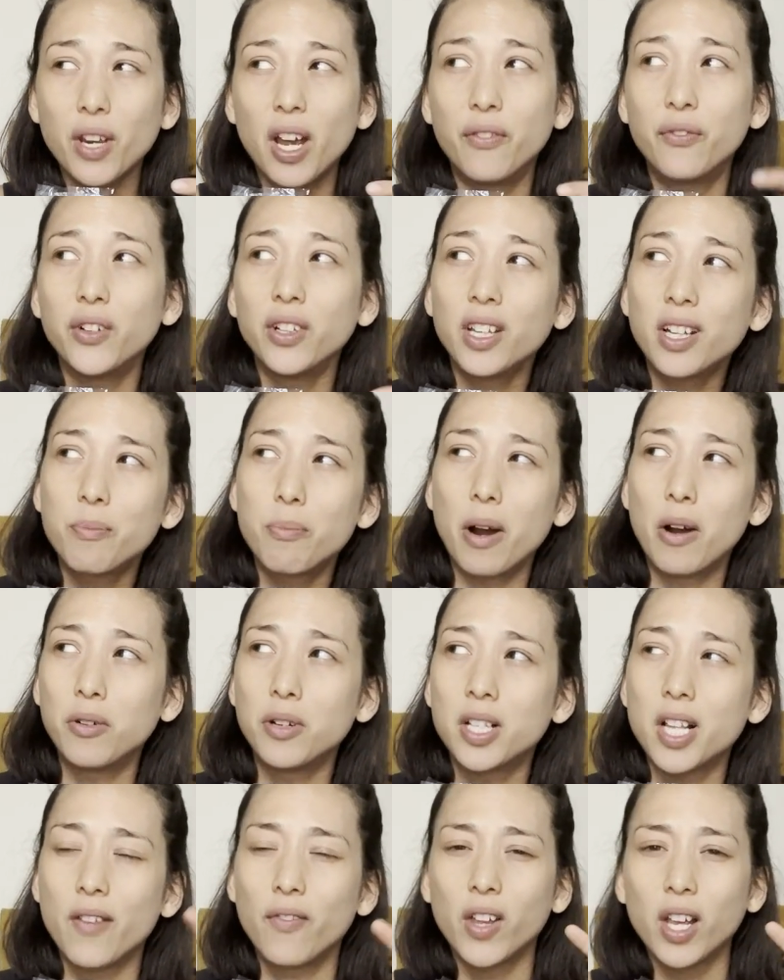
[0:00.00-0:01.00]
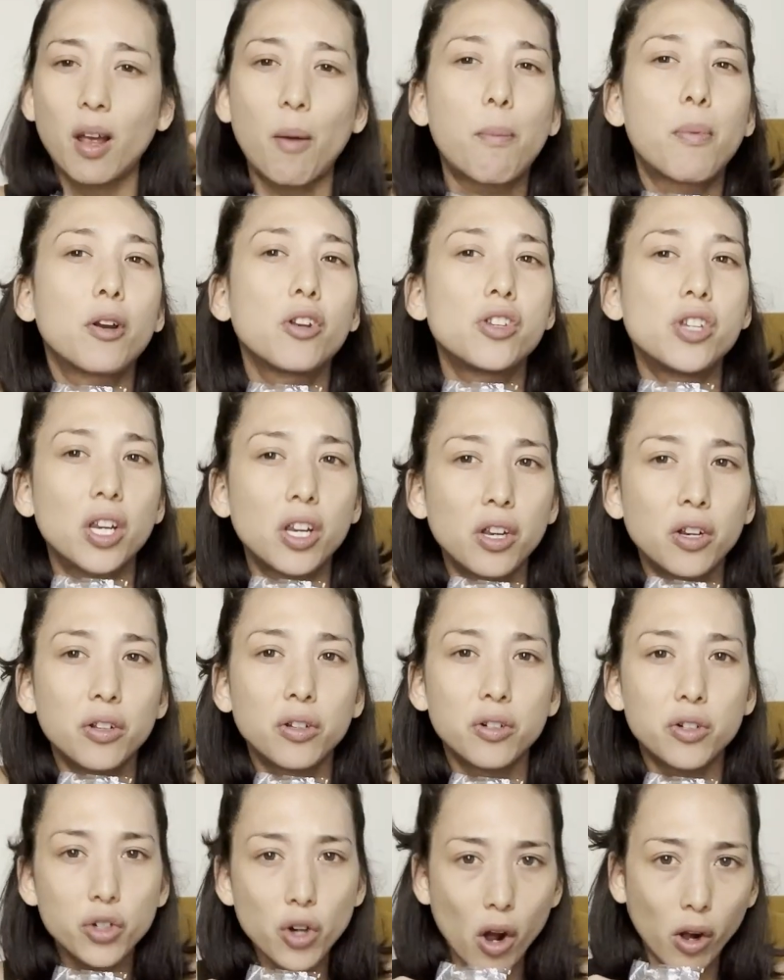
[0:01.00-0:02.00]
I feel like brownies have like a
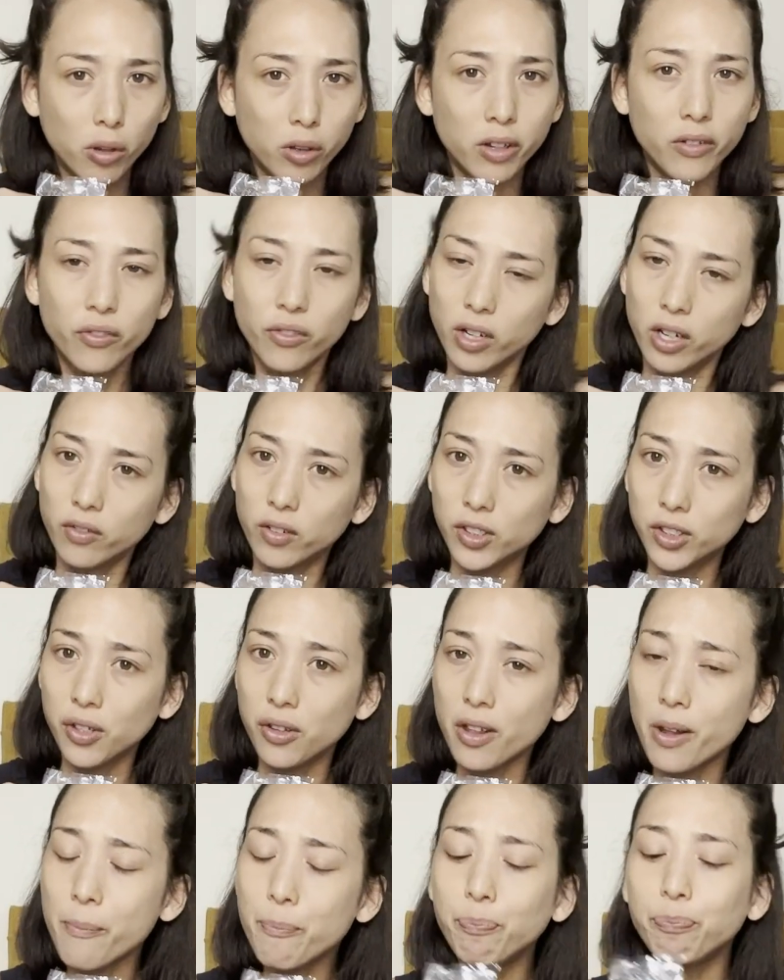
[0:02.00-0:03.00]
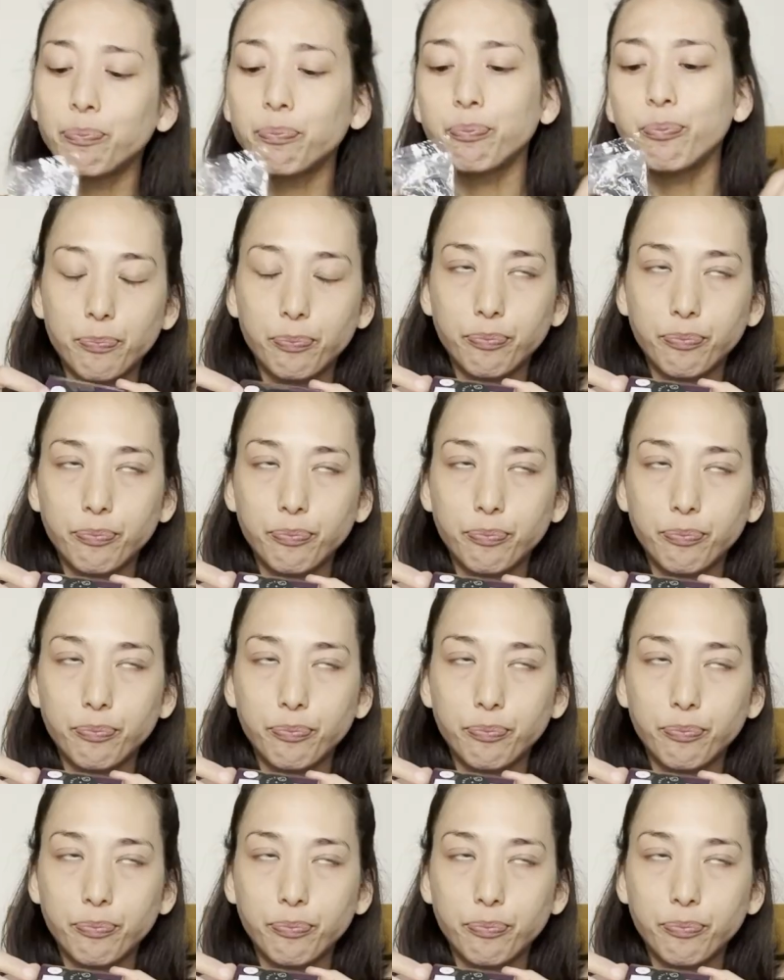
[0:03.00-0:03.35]
particular chocolate flavor to them.